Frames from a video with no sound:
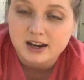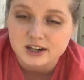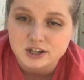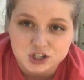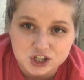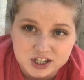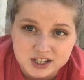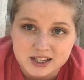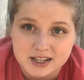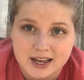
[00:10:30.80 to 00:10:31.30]

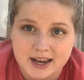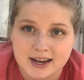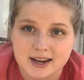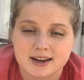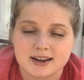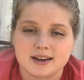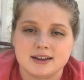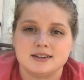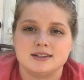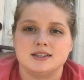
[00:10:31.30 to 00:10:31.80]
just
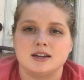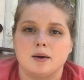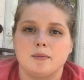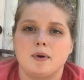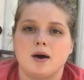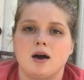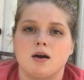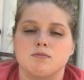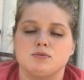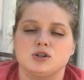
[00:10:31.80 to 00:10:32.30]
like some
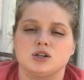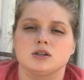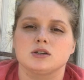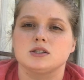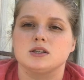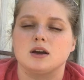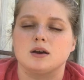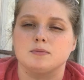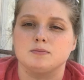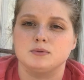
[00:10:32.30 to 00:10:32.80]

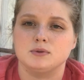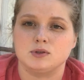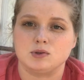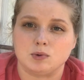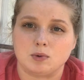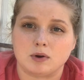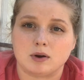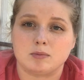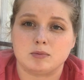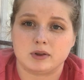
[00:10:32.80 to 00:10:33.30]
objects
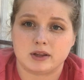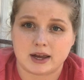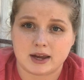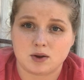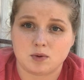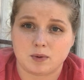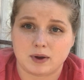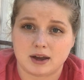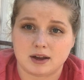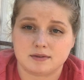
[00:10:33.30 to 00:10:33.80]
absorb light
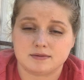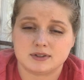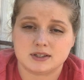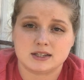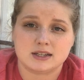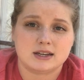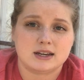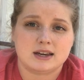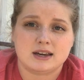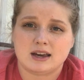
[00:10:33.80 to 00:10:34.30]
waves.
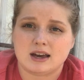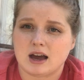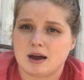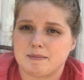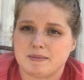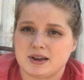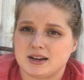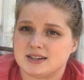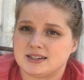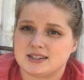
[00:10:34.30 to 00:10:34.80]
That
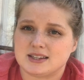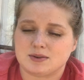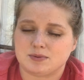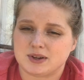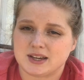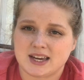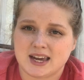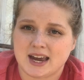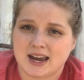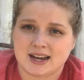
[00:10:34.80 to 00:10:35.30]
means that we
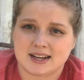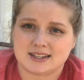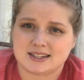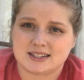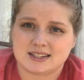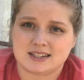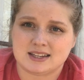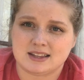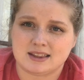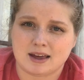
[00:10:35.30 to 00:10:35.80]
can't
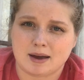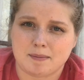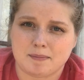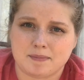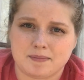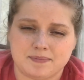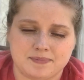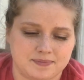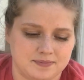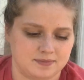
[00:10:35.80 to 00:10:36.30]
see them.
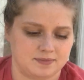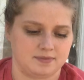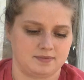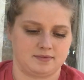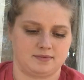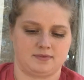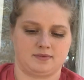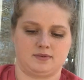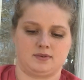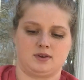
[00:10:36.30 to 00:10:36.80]

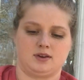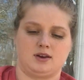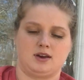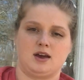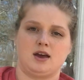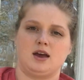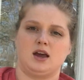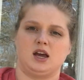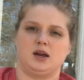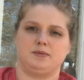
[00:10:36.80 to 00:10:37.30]

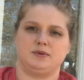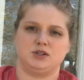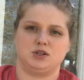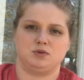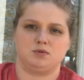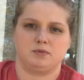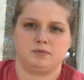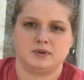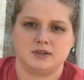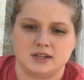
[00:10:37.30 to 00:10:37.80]
Let me do it
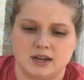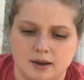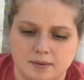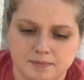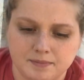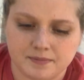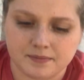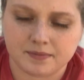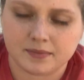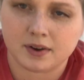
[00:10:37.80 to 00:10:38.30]
one more time,
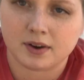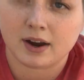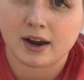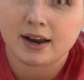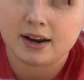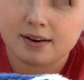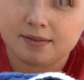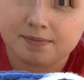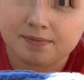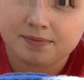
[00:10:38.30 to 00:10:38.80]
all
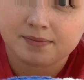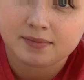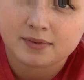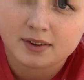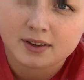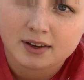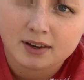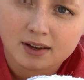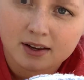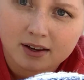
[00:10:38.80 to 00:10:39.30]
right?
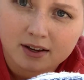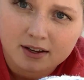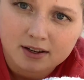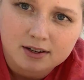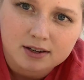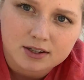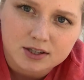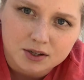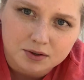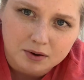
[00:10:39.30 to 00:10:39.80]

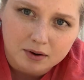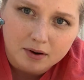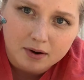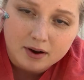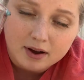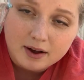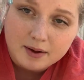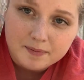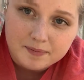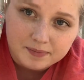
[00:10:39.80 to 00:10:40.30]
So
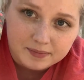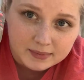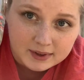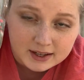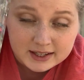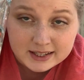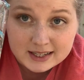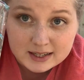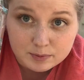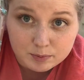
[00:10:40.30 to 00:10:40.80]

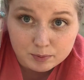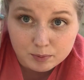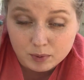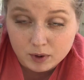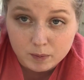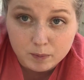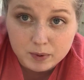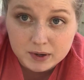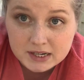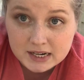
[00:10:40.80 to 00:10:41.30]
we're
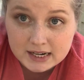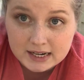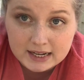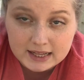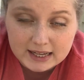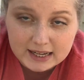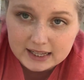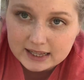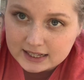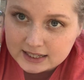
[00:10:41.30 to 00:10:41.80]
pretending
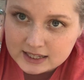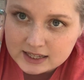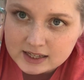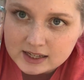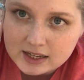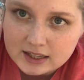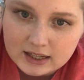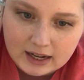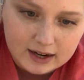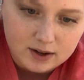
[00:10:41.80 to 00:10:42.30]
like this is a
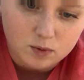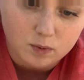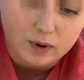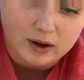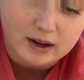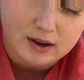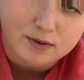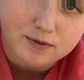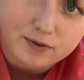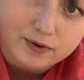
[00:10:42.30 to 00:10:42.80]
light
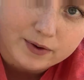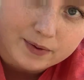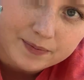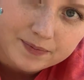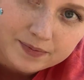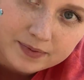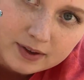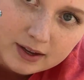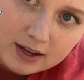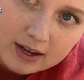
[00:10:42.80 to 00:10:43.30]
wave
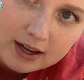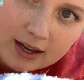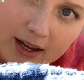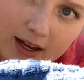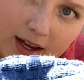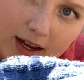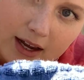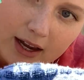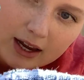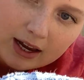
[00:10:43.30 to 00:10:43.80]

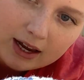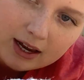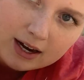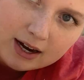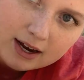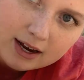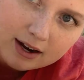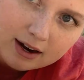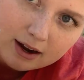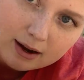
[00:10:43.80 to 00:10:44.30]

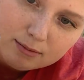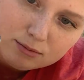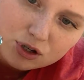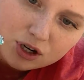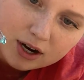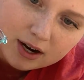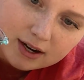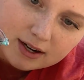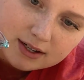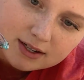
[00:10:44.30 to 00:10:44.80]
hitting an
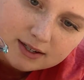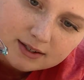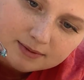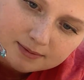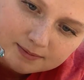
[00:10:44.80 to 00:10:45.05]
object,